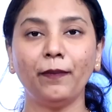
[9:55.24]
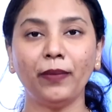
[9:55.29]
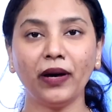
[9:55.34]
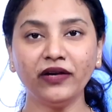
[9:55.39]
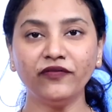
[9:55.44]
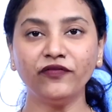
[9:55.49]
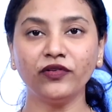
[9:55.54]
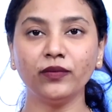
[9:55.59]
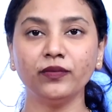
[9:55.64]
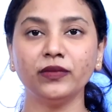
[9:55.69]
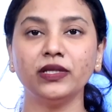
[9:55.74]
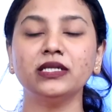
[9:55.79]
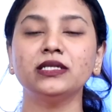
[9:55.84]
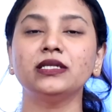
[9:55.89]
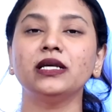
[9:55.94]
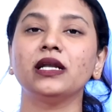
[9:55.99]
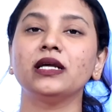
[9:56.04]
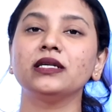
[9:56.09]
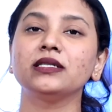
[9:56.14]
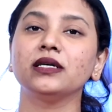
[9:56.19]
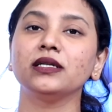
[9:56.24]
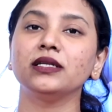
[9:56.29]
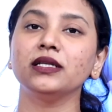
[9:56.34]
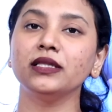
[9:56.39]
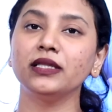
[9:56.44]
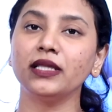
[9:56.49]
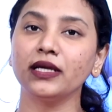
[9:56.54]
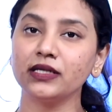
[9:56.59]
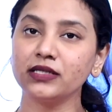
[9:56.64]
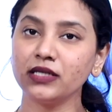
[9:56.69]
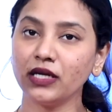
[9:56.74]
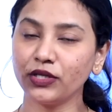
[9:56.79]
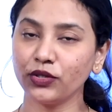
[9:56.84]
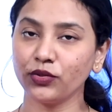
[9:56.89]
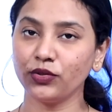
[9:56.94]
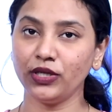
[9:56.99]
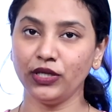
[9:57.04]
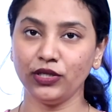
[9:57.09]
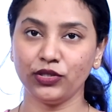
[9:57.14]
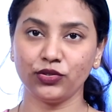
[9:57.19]
Apart from this, there are certain things that
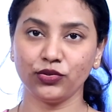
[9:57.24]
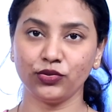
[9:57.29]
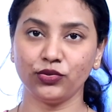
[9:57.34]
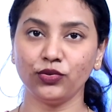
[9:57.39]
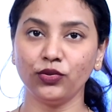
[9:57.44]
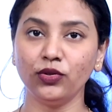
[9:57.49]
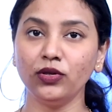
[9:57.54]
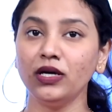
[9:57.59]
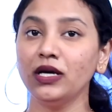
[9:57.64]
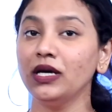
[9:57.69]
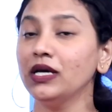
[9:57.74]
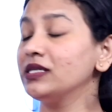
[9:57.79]
you need to do.